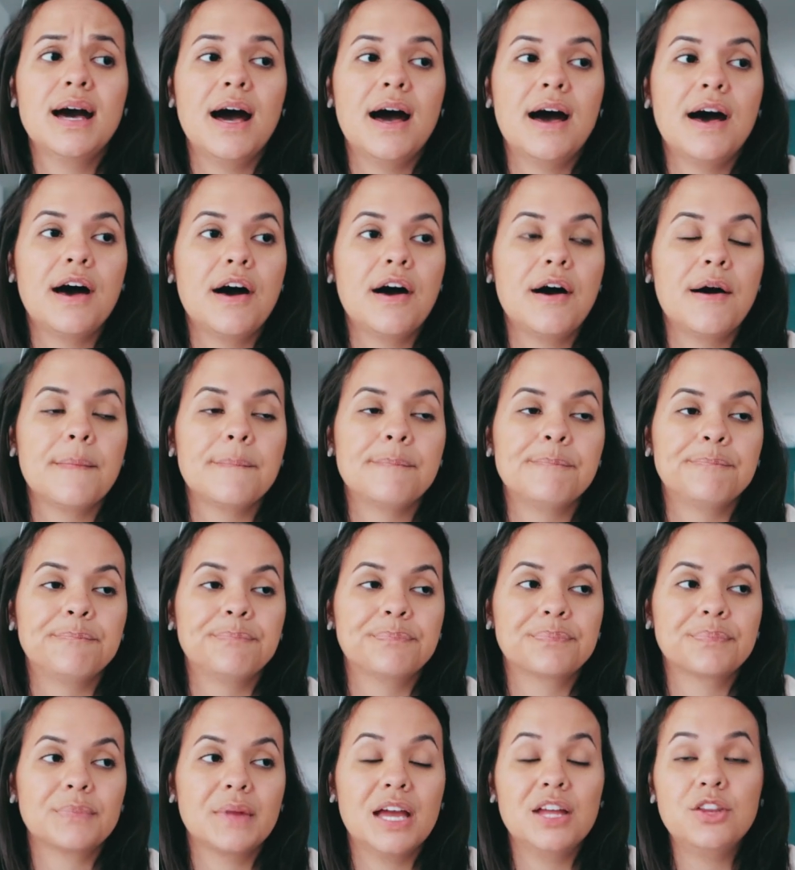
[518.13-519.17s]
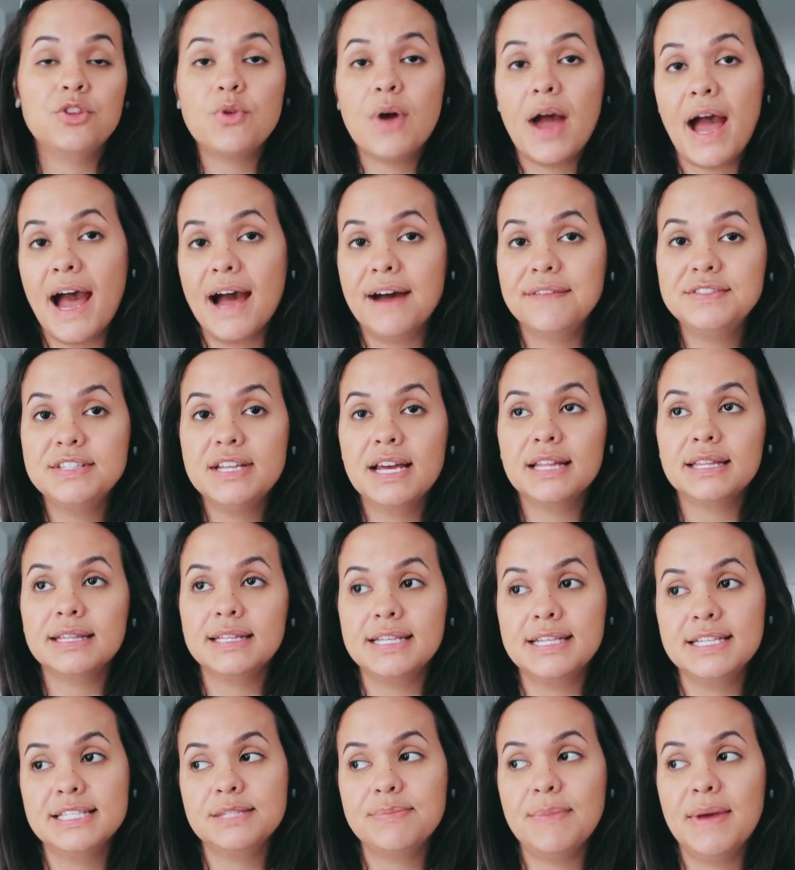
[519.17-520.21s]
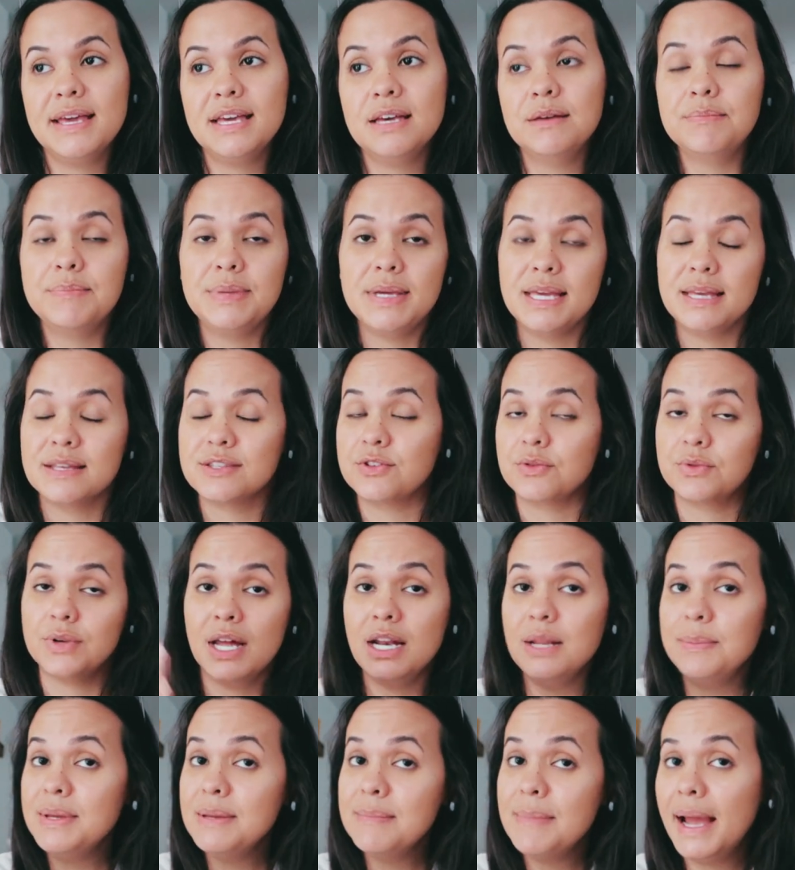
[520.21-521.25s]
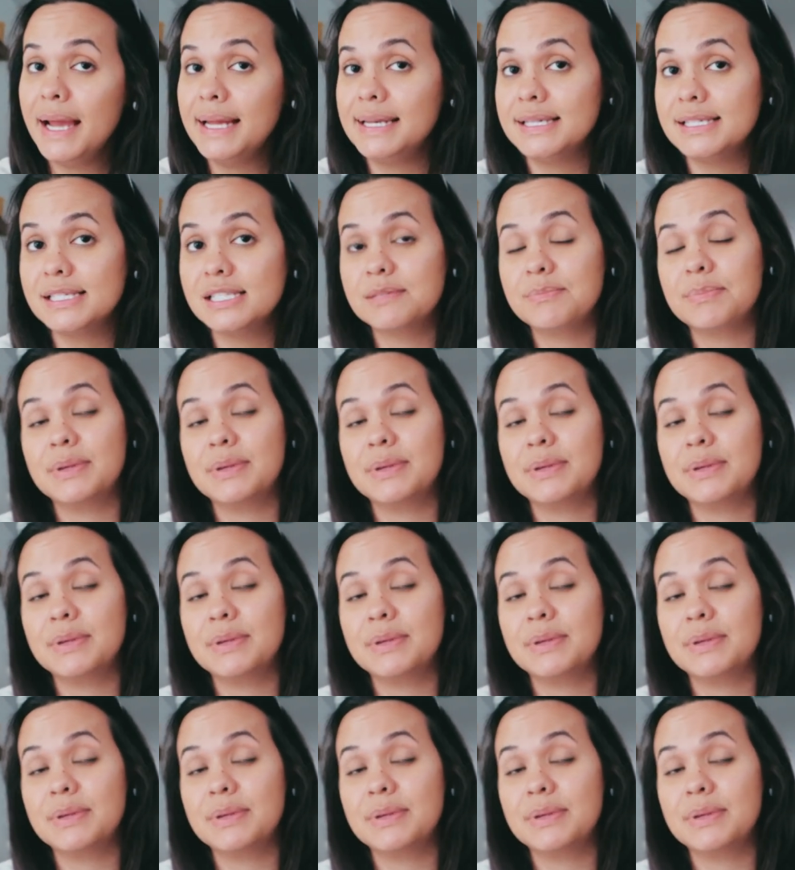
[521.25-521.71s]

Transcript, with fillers: Um, and you have to at least make a B, so not a B minus,